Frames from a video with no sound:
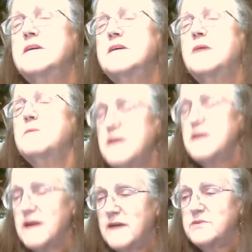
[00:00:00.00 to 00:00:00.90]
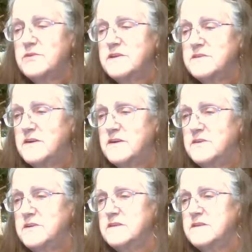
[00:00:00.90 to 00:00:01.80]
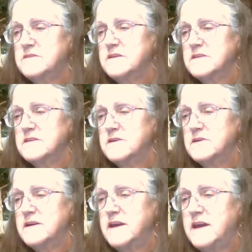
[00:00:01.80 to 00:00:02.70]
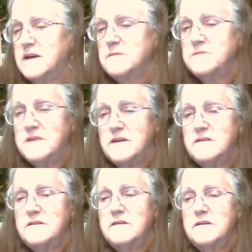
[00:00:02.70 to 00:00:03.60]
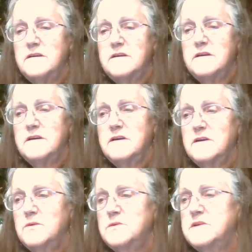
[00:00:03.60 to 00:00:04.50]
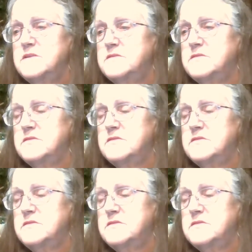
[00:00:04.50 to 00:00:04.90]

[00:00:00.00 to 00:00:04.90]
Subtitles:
I want to laugh with his energy. It's literally, he comes in with this.